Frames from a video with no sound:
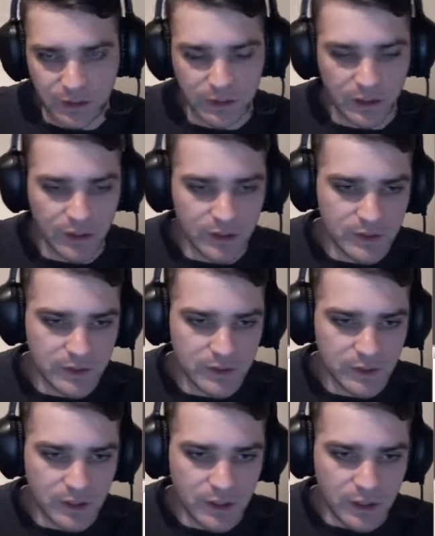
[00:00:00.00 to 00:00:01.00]
that is,
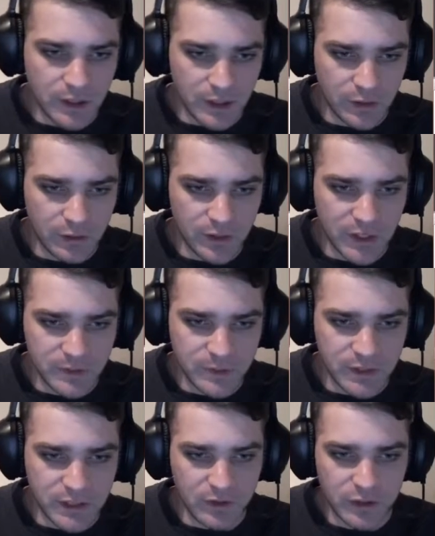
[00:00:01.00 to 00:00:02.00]
it creates a
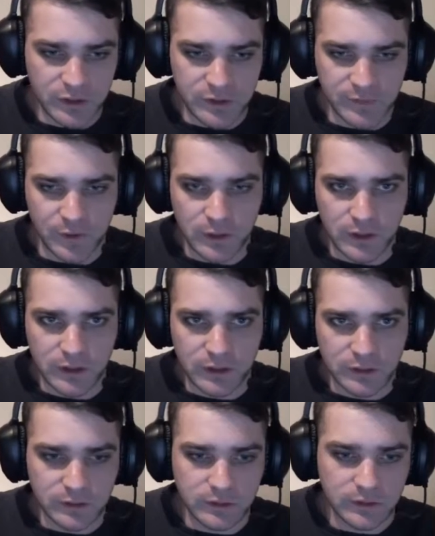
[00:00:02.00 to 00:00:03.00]
materials folder
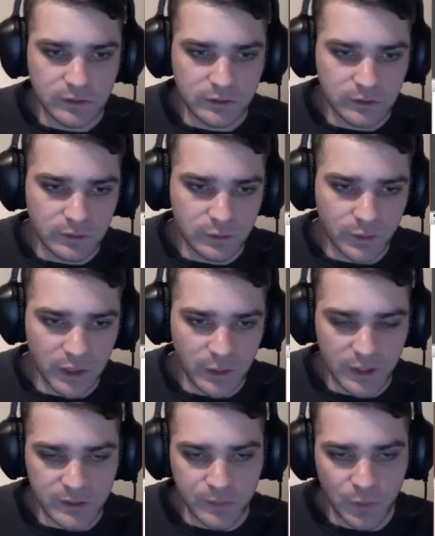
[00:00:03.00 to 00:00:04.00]
where you
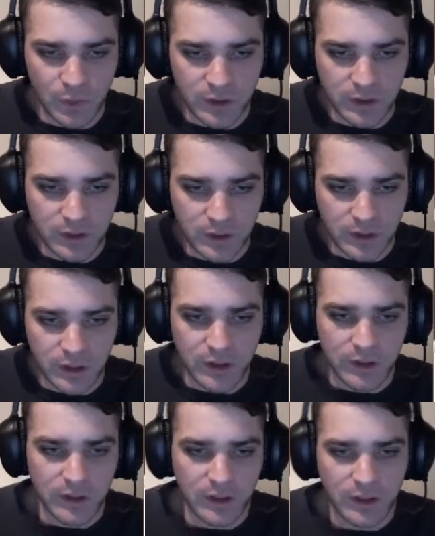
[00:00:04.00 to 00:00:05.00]
exported
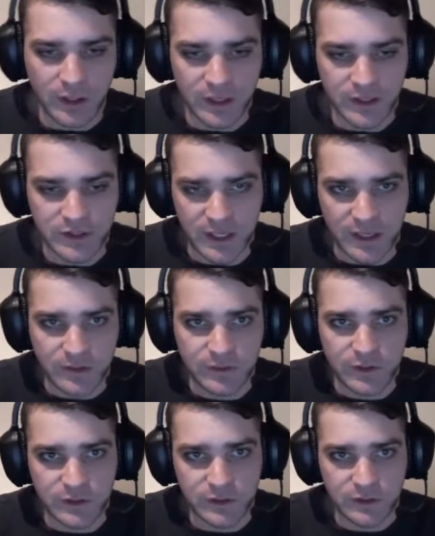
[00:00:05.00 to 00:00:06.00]
and
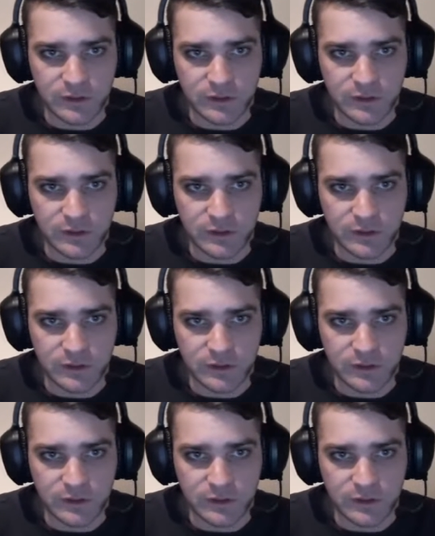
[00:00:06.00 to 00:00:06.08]
saves